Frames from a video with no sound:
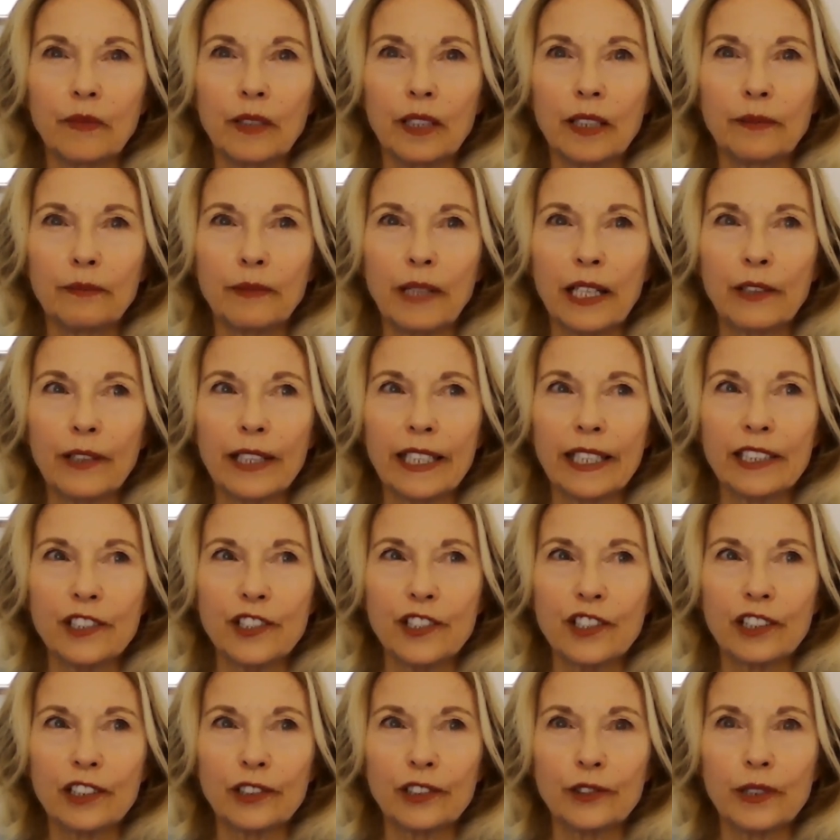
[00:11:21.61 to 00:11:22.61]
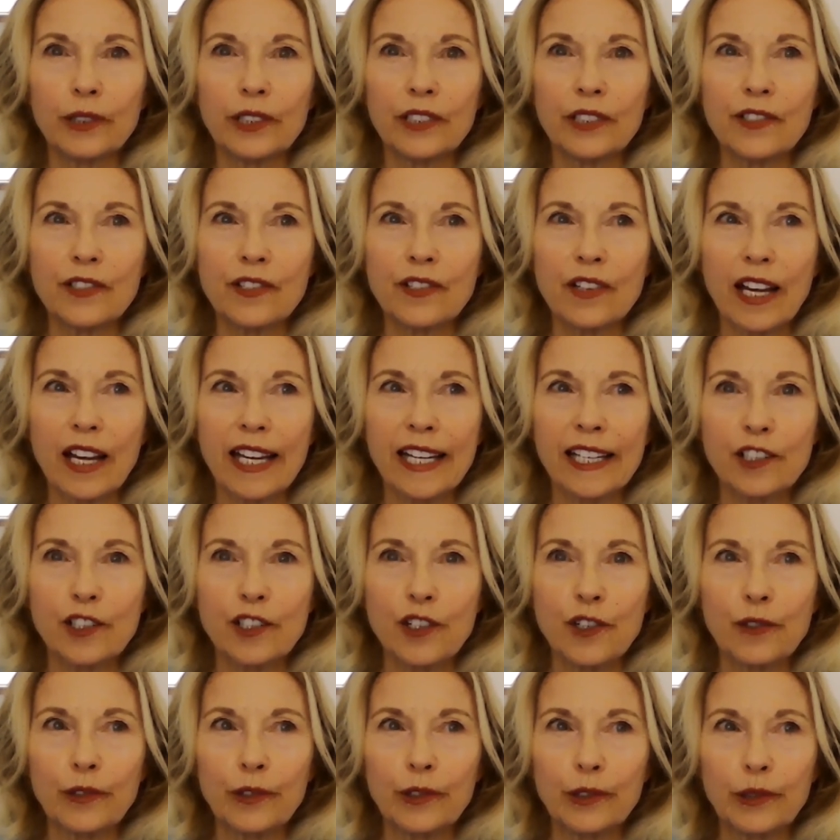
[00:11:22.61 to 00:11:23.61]
in my grandchildren's
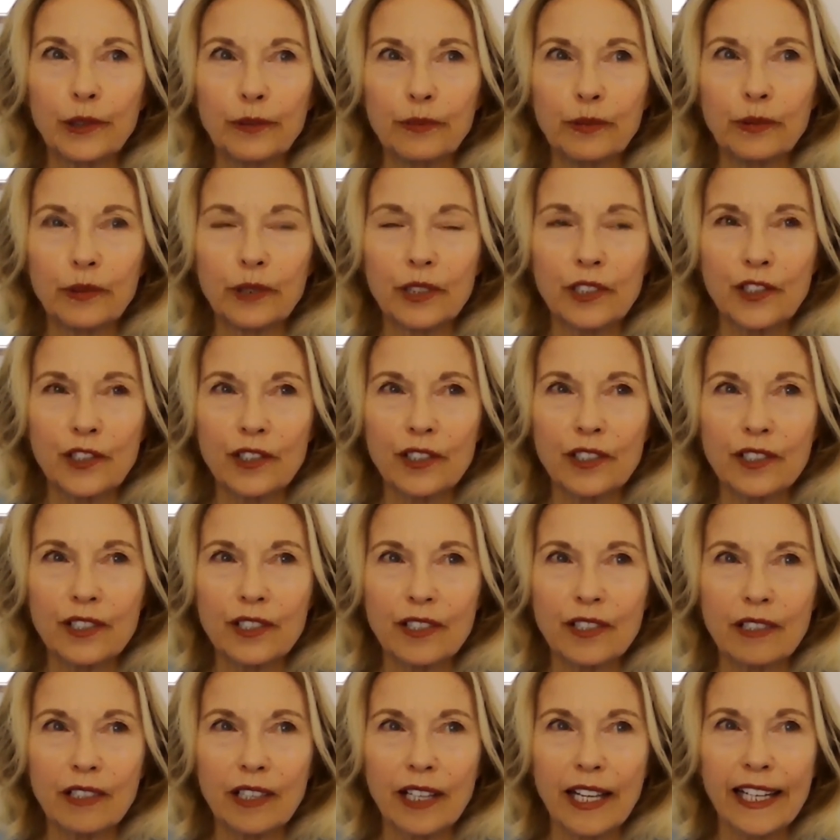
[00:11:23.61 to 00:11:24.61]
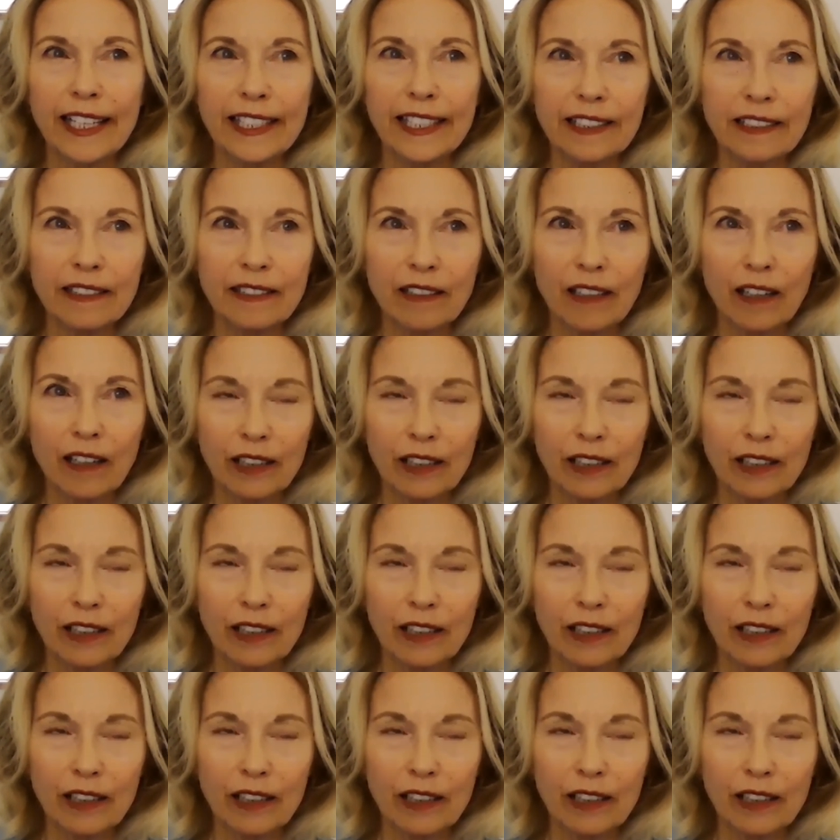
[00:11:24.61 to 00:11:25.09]
age group, which is eight,